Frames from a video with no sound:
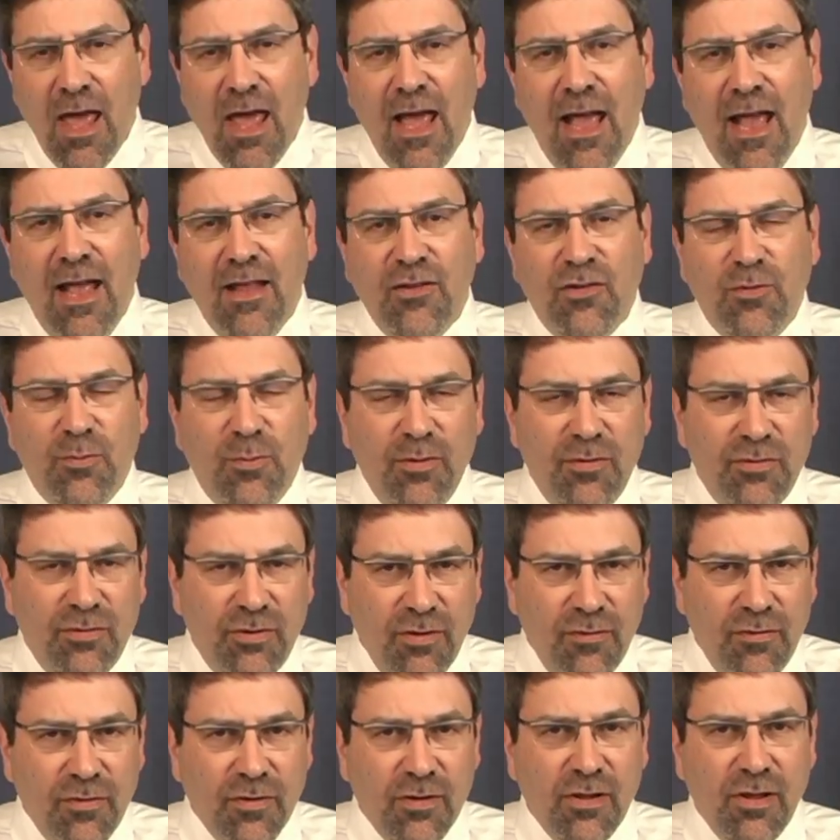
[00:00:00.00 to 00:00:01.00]
and
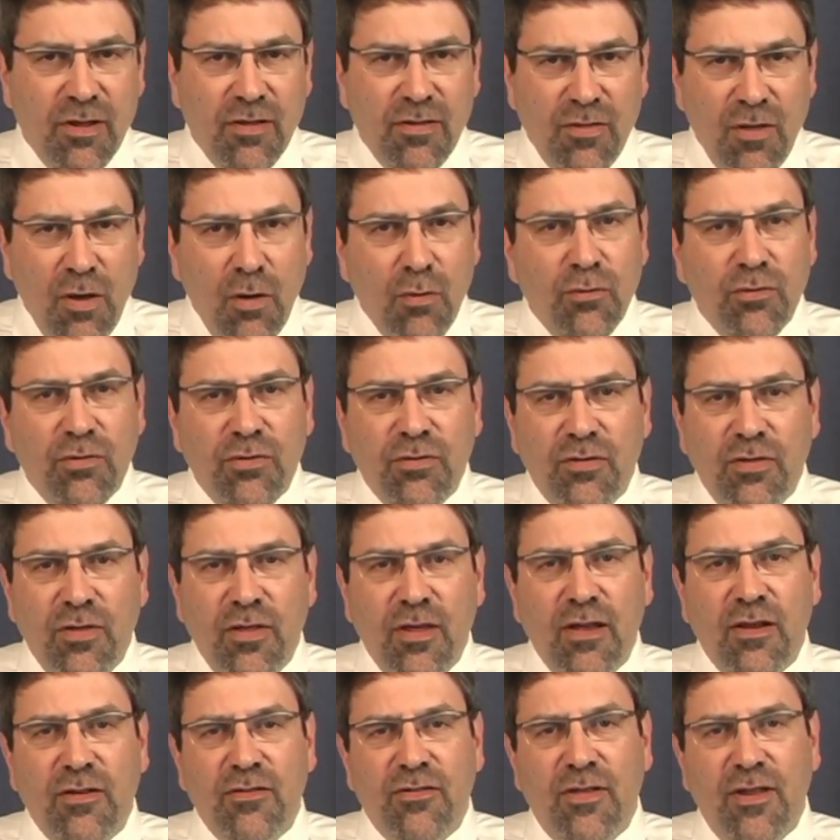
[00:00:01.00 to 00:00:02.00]
specifically those
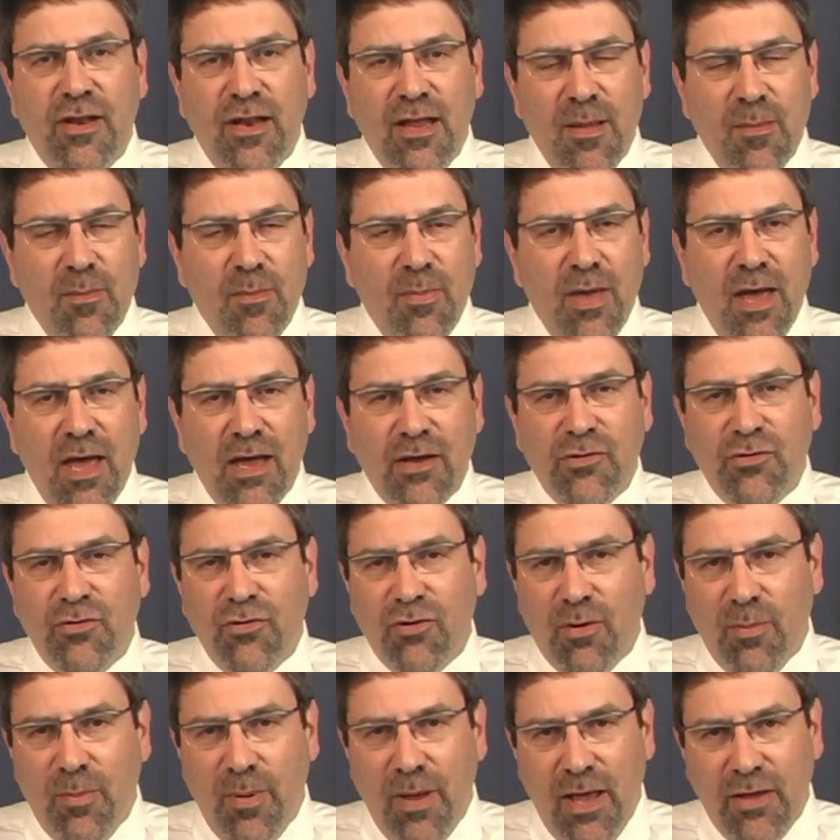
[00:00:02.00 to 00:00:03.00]
things that impact
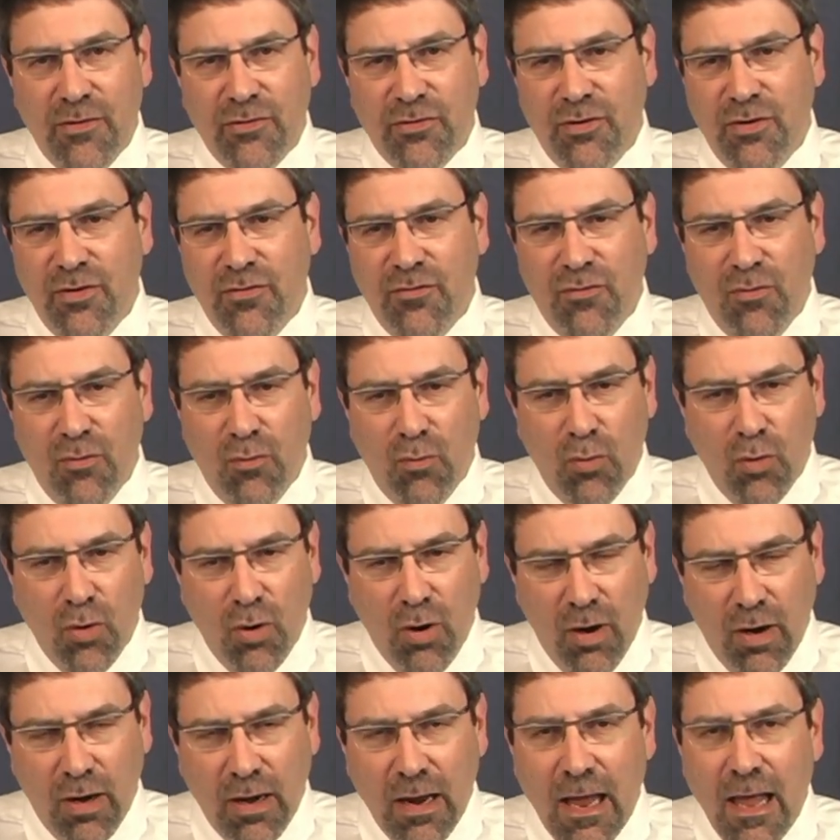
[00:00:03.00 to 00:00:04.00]
your capacity for
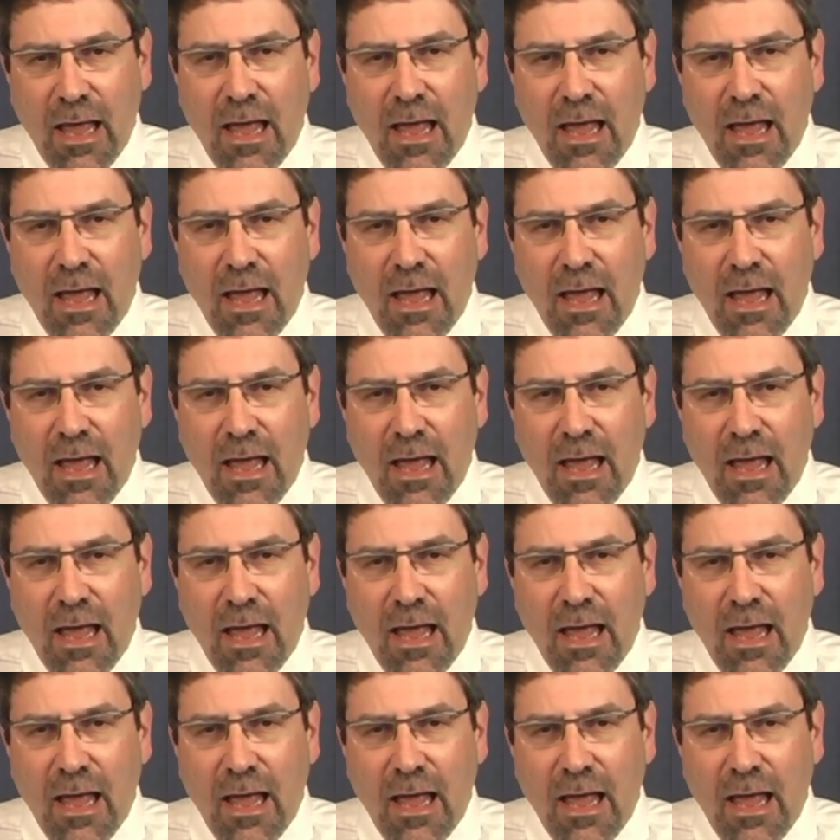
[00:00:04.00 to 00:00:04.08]
work.